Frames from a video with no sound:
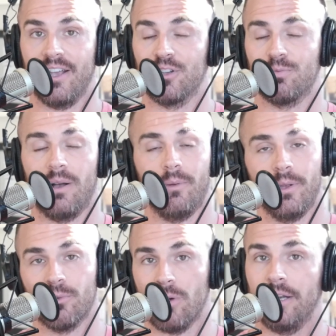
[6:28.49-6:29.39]
There's probably
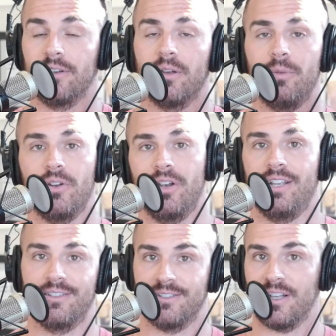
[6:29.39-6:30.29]
run
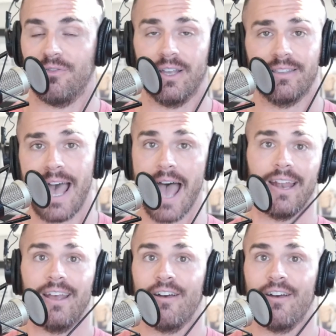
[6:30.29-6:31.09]
communities and stuff like that.